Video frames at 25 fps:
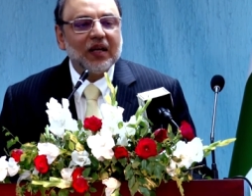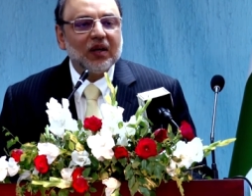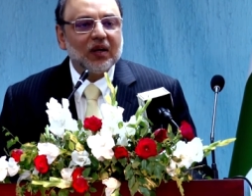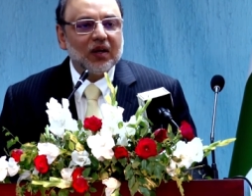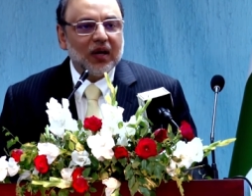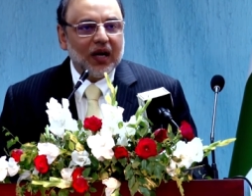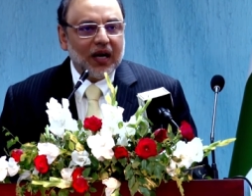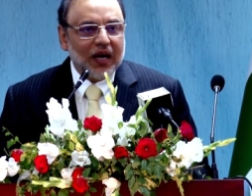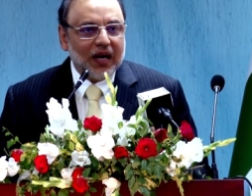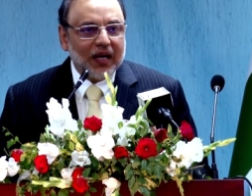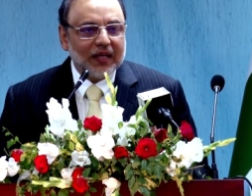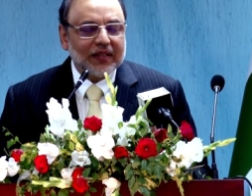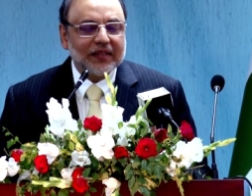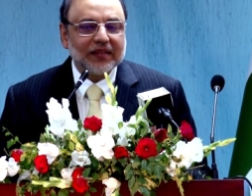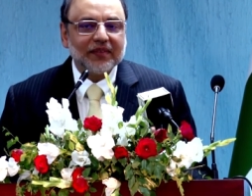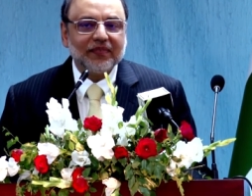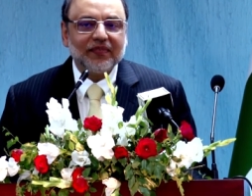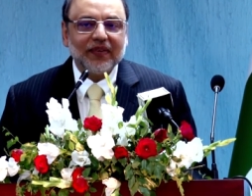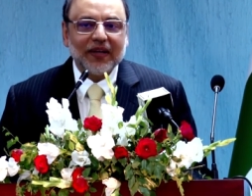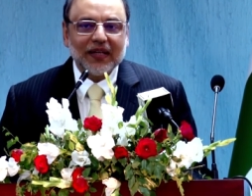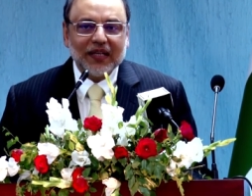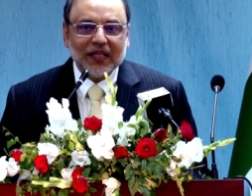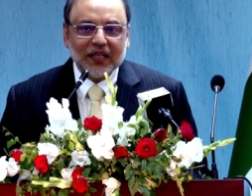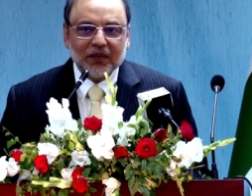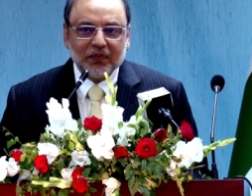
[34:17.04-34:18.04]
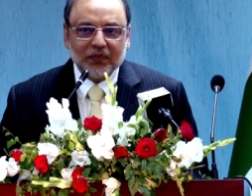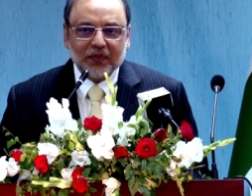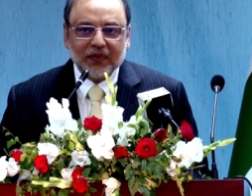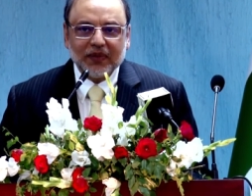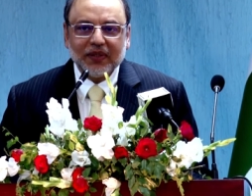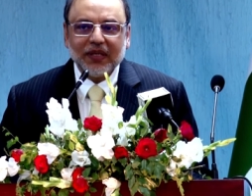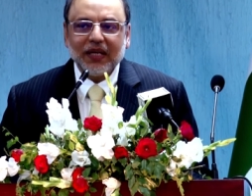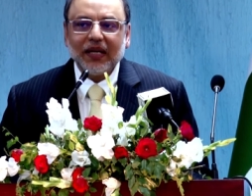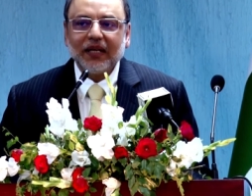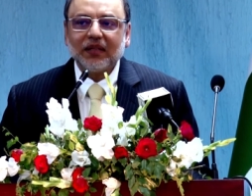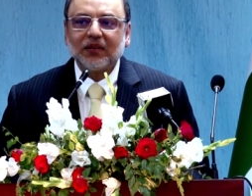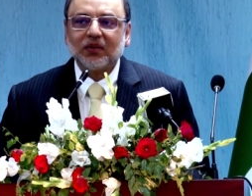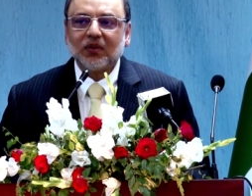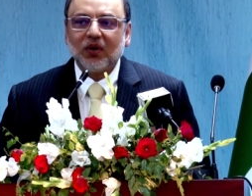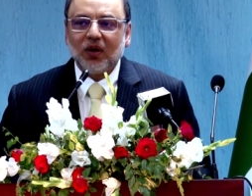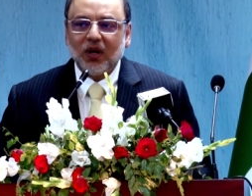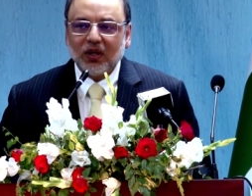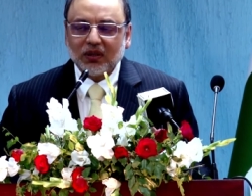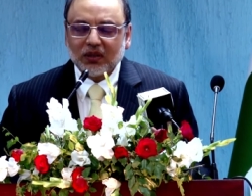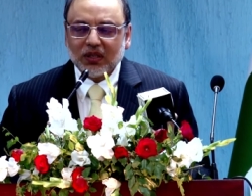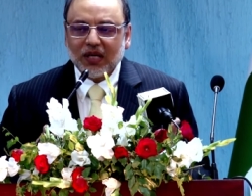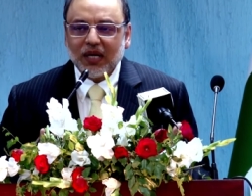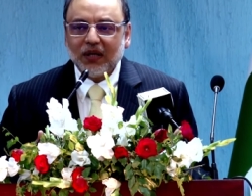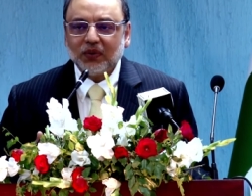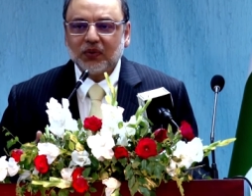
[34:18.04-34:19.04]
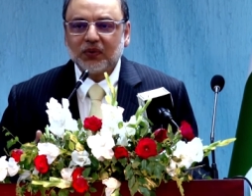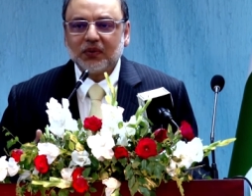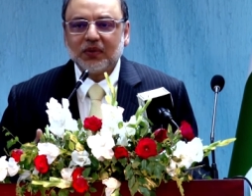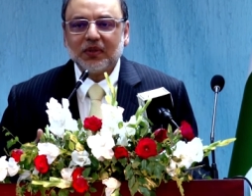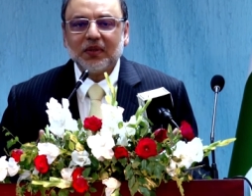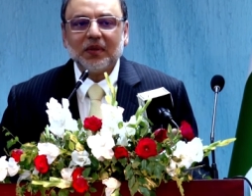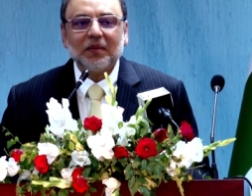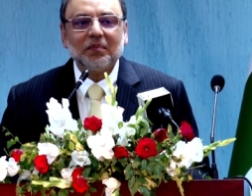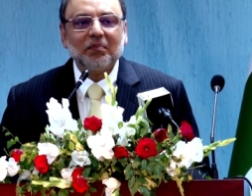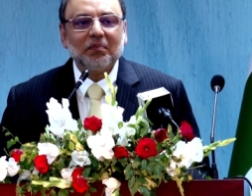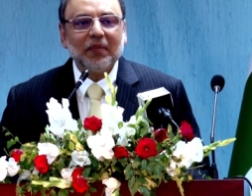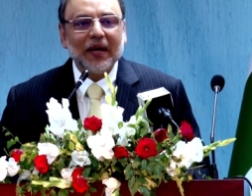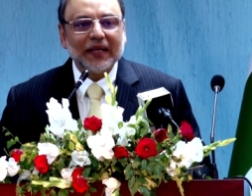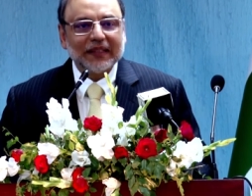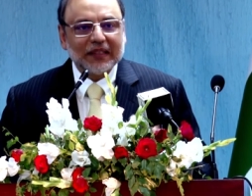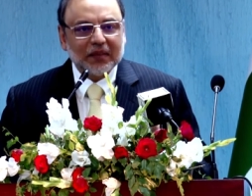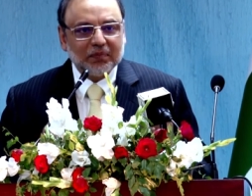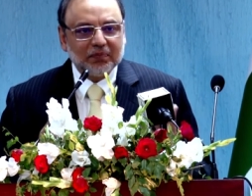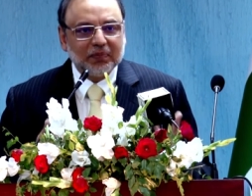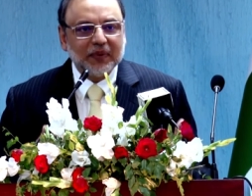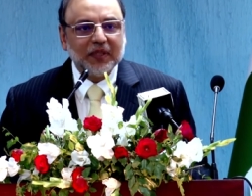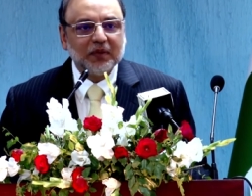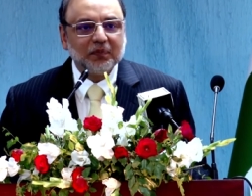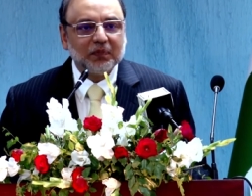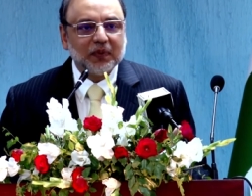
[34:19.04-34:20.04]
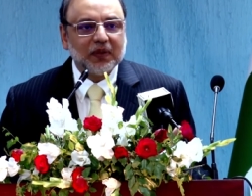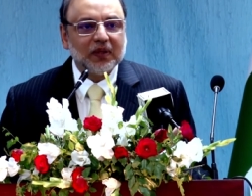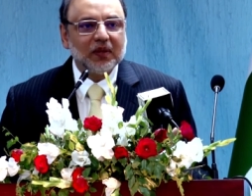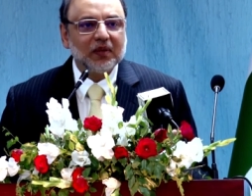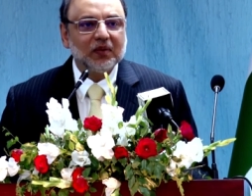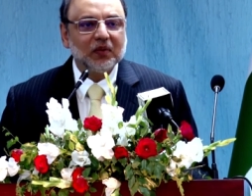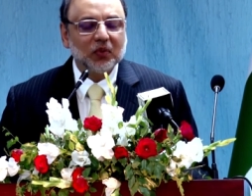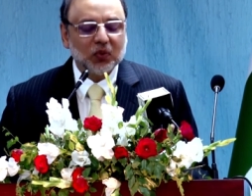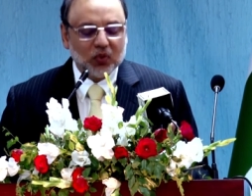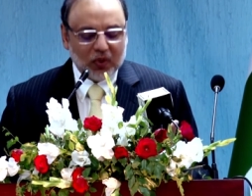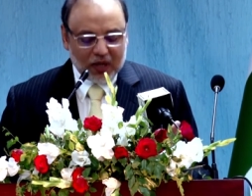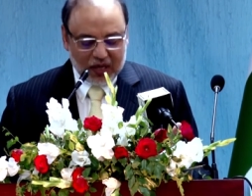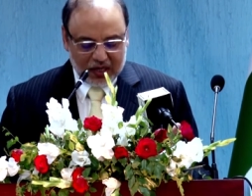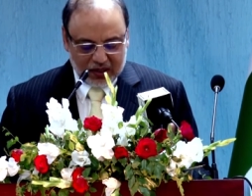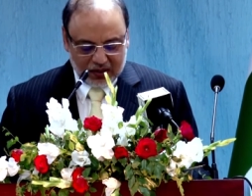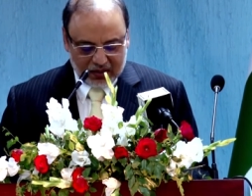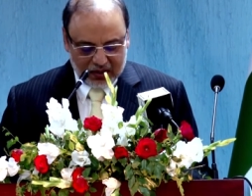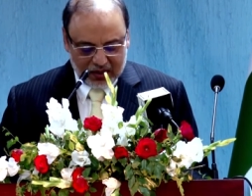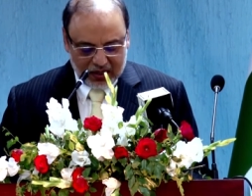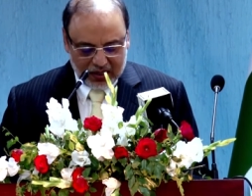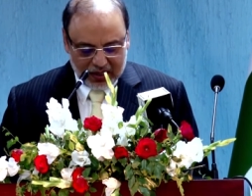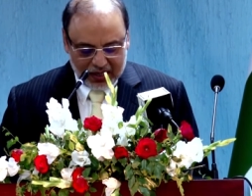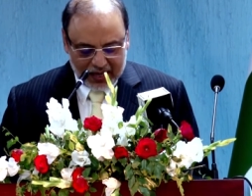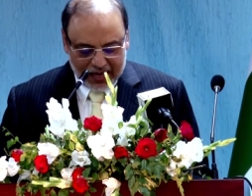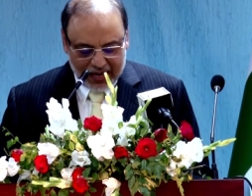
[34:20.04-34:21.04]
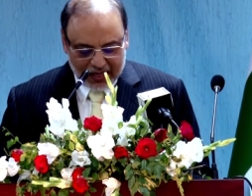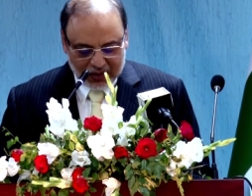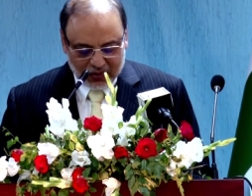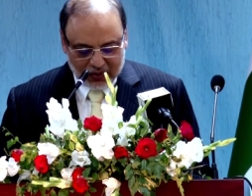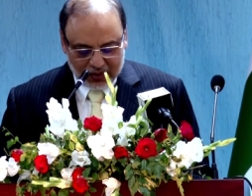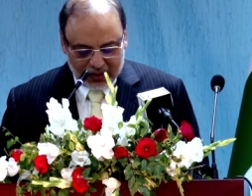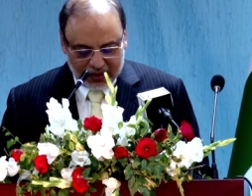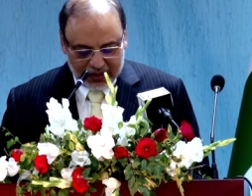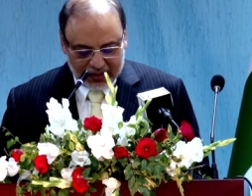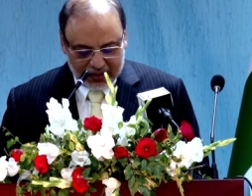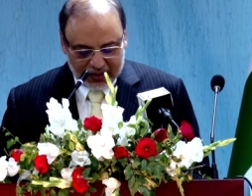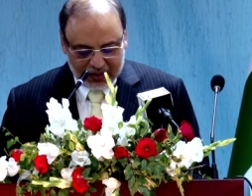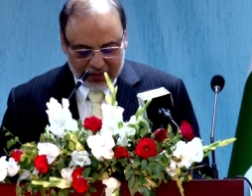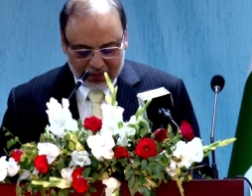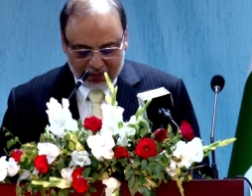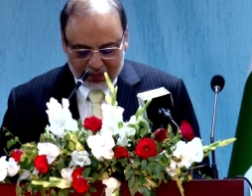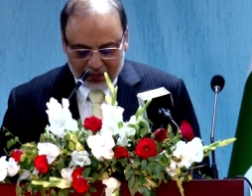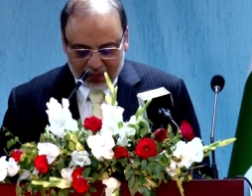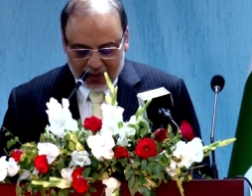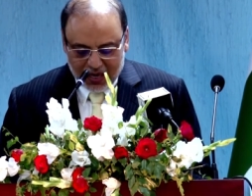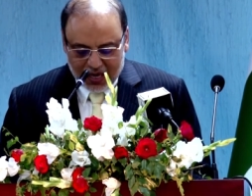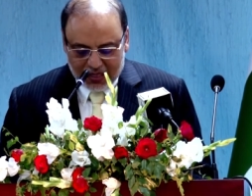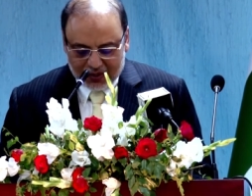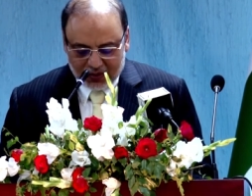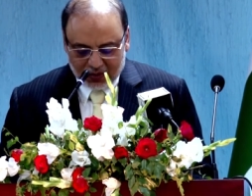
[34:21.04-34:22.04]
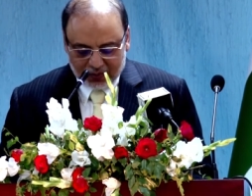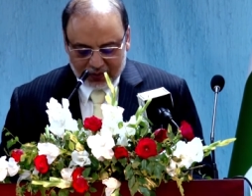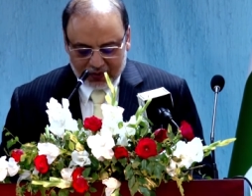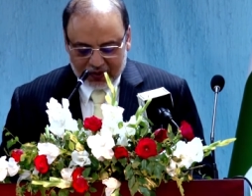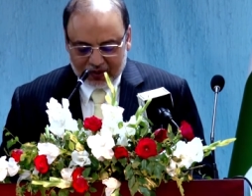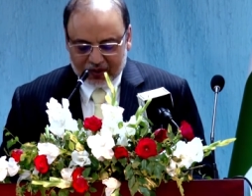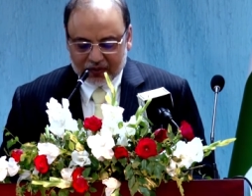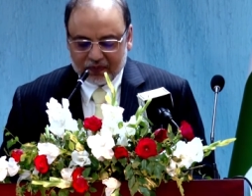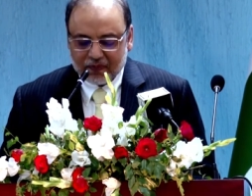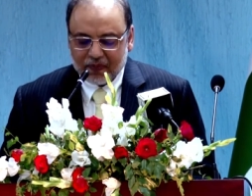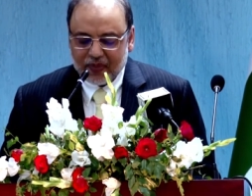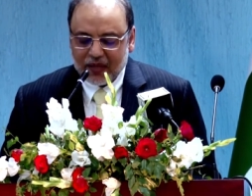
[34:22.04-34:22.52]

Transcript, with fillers: are developed, thought out by the people who are actually part of it.